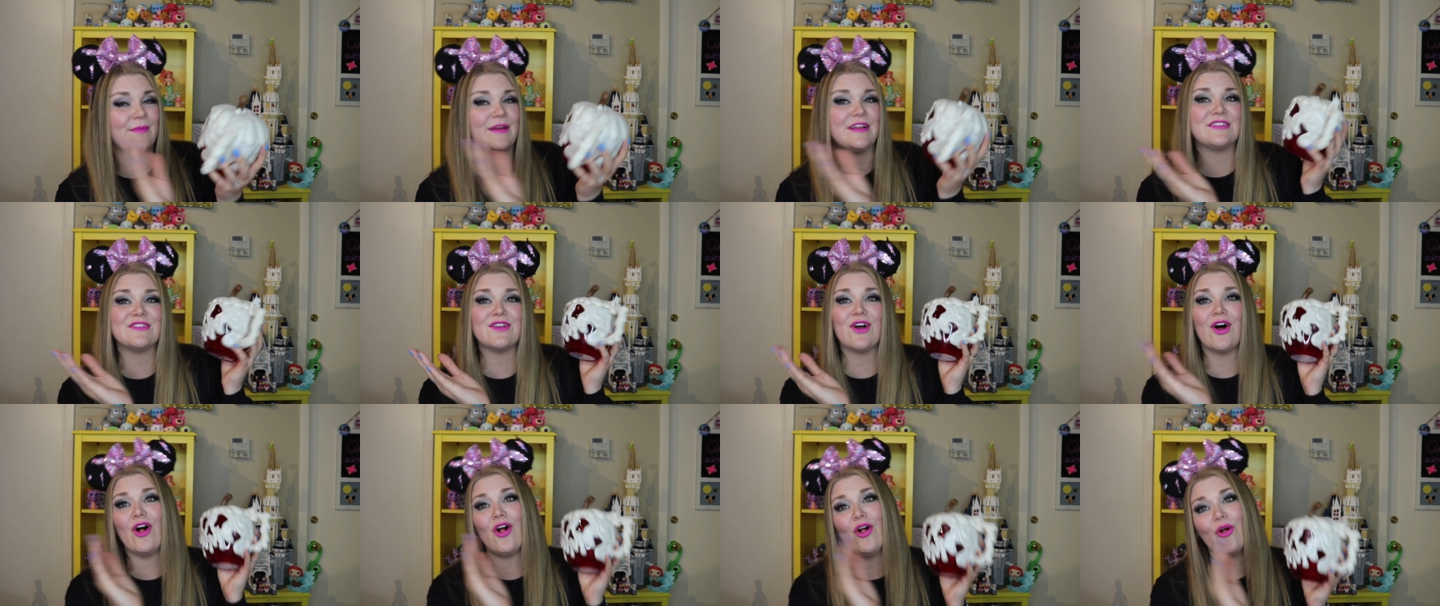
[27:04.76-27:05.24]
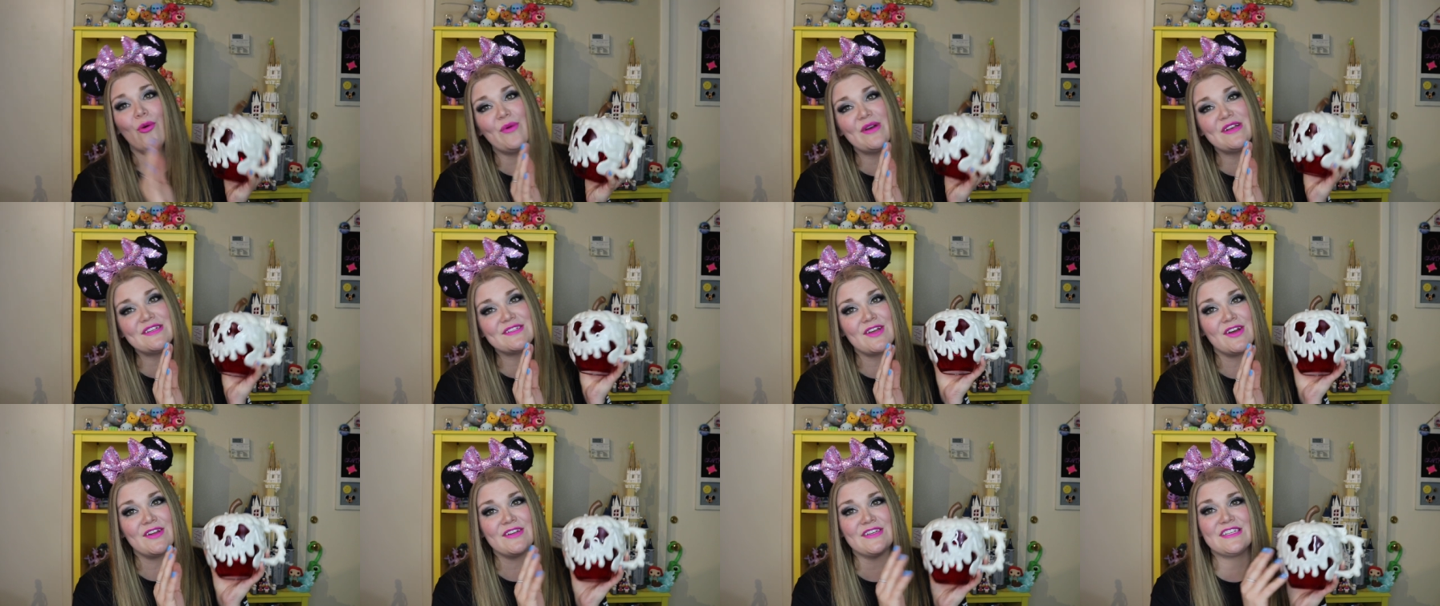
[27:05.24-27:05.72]
It's
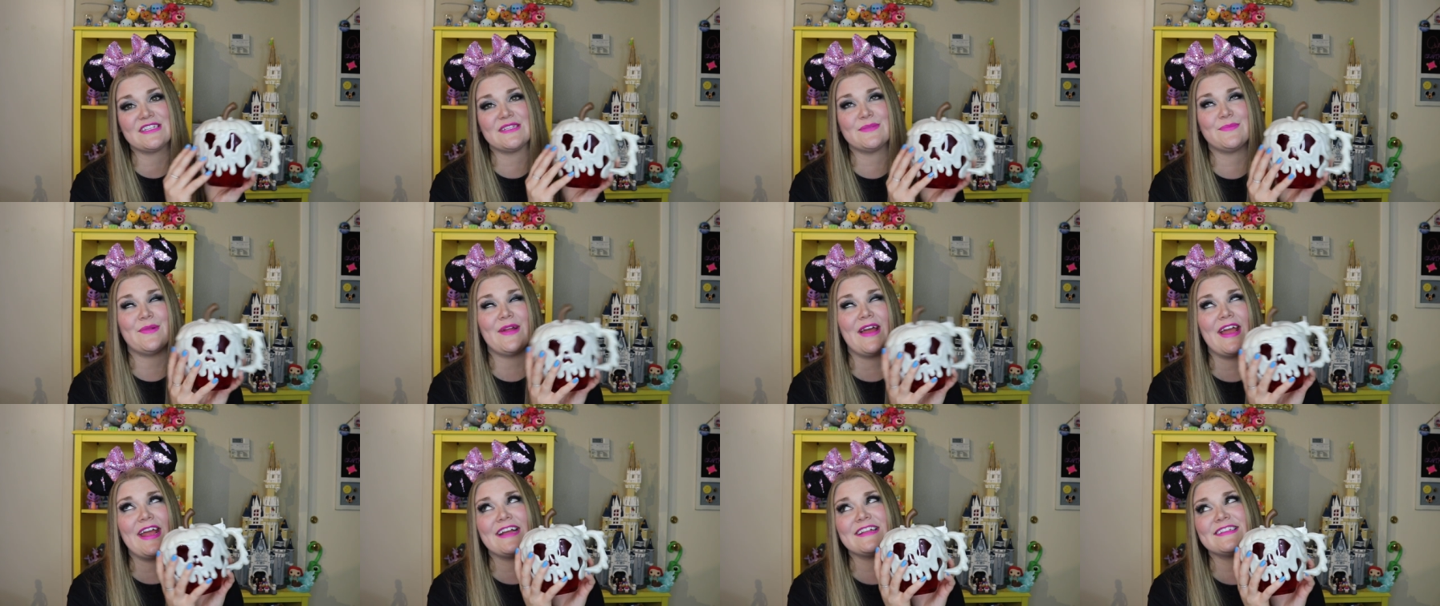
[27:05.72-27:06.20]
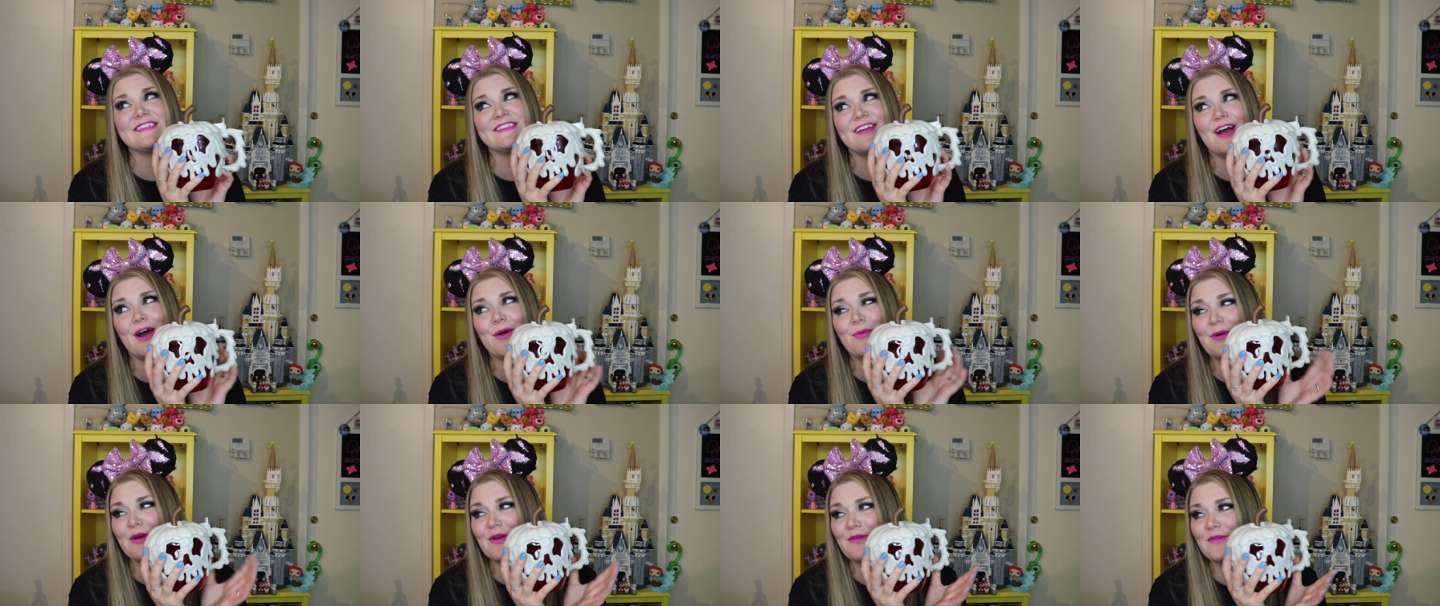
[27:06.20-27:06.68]
always on display. It's
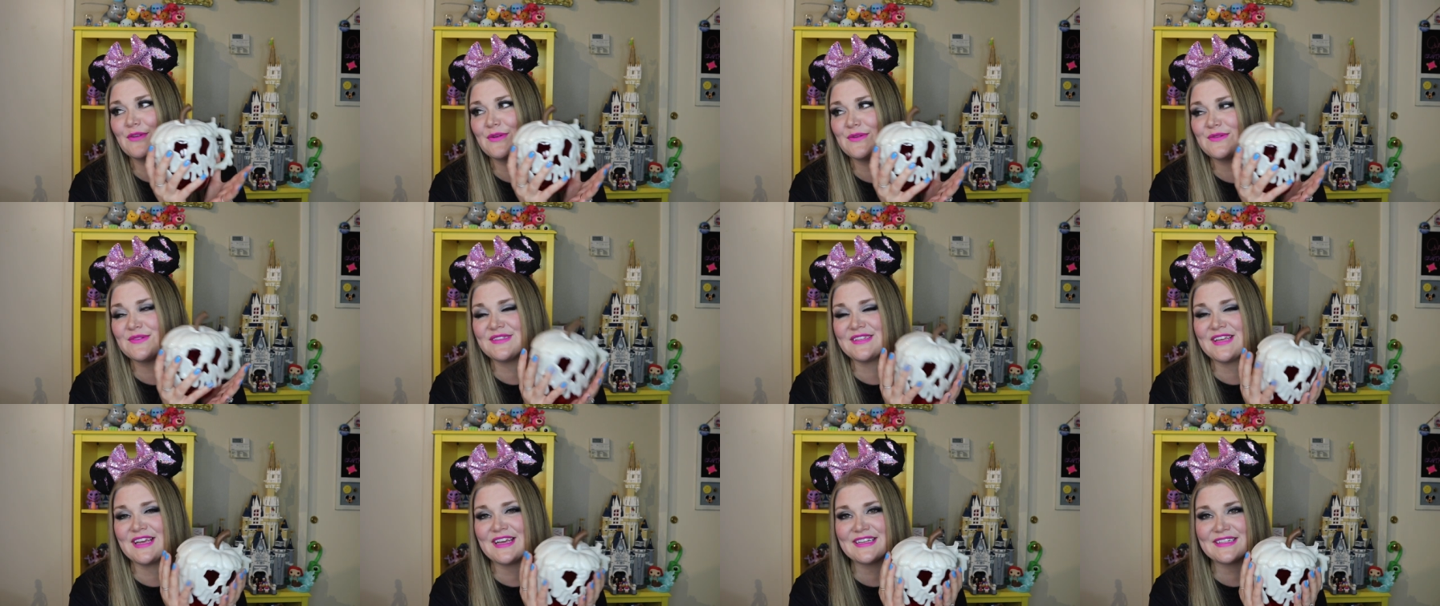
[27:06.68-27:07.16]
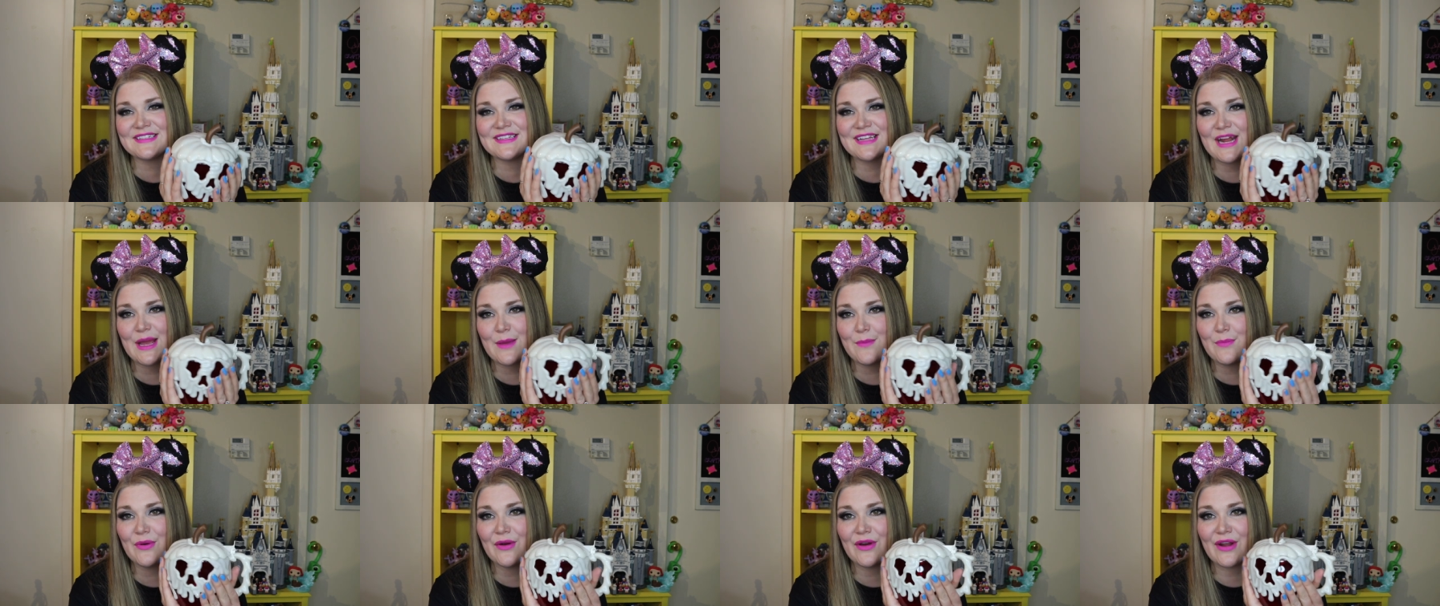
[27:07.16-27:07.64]
not one of those things that
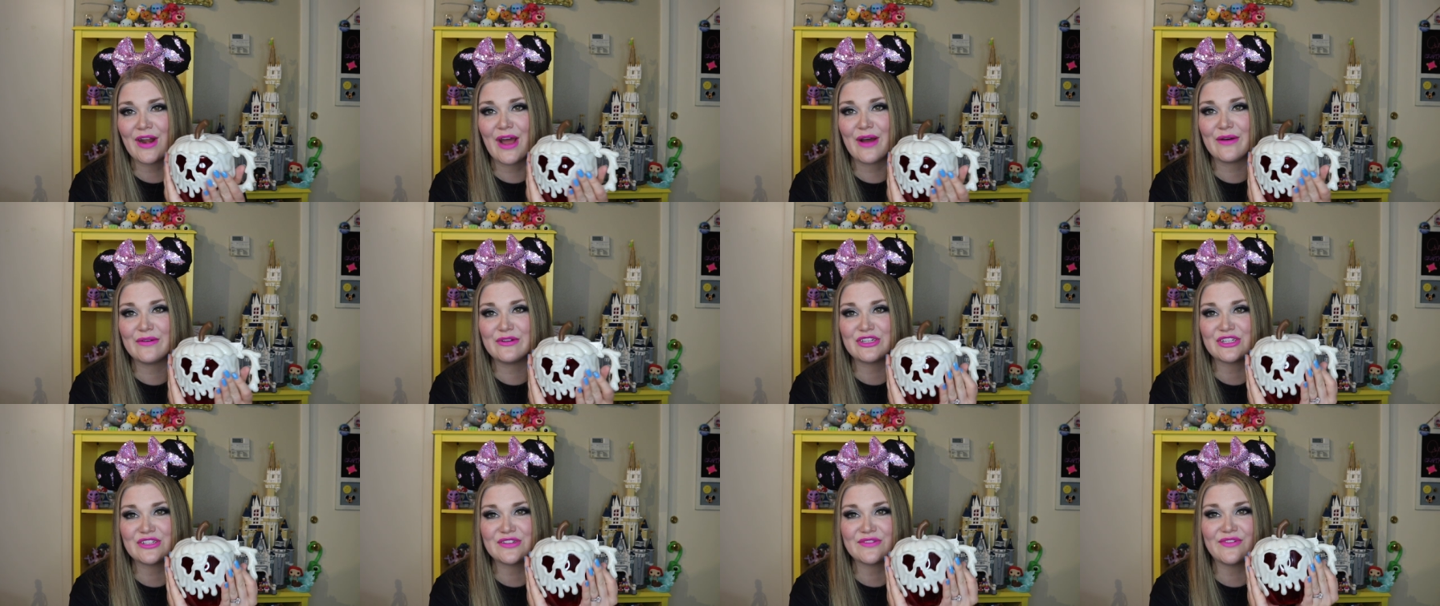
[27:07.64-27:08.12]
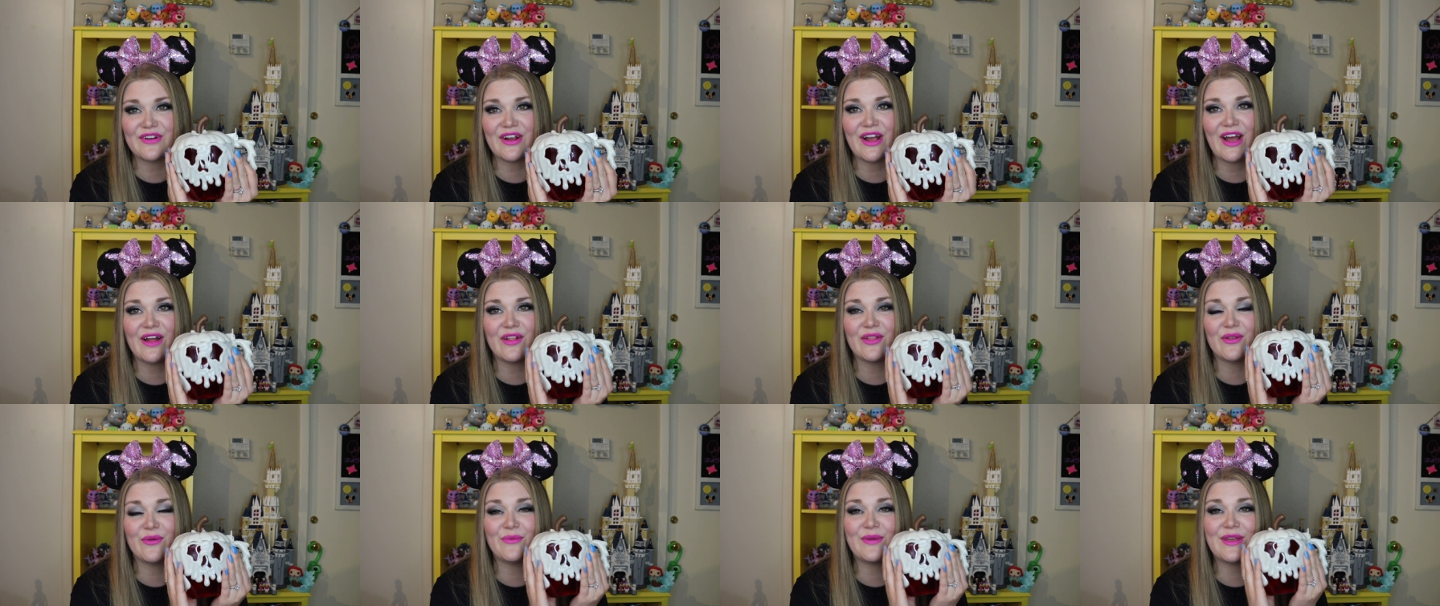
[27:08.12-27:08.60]
I put out just for
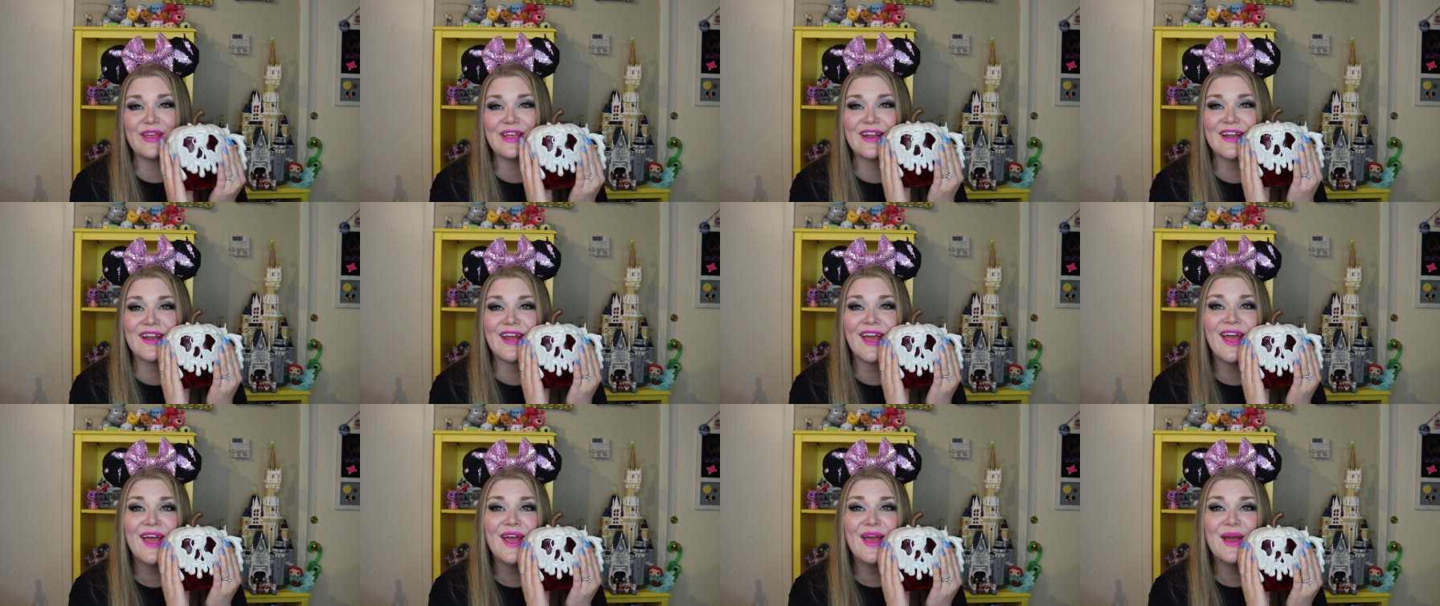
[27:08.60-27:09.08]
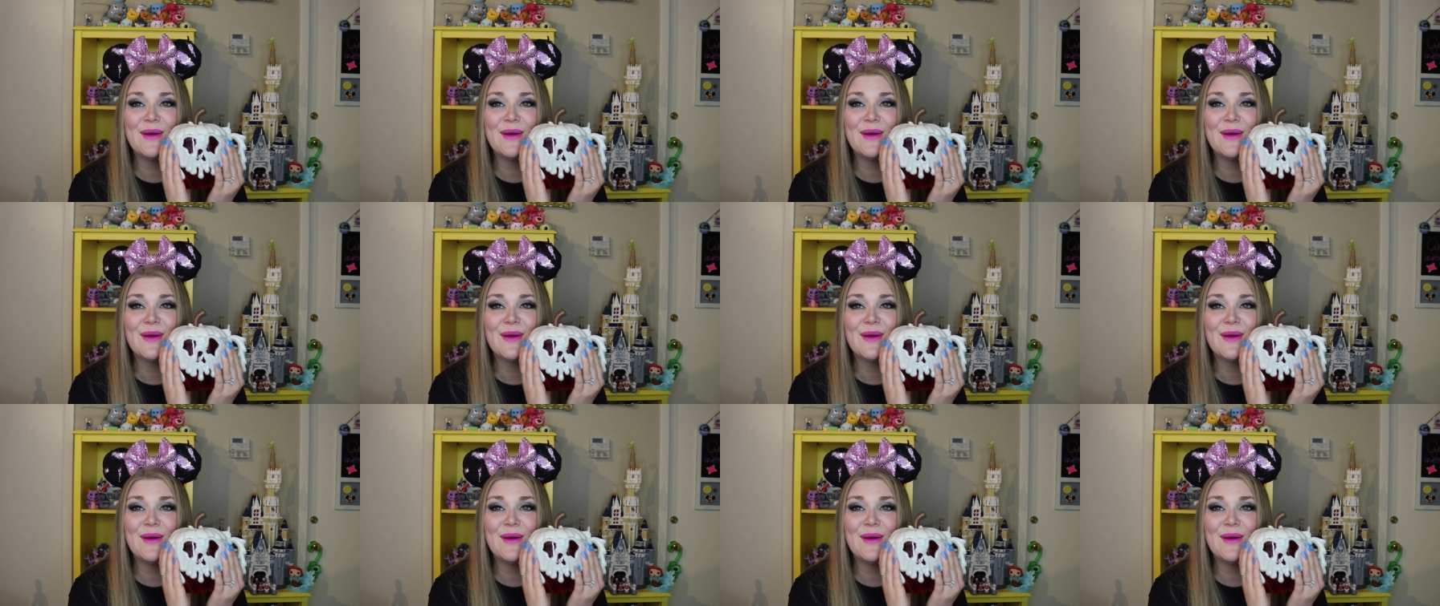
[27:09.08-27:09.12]
Halloween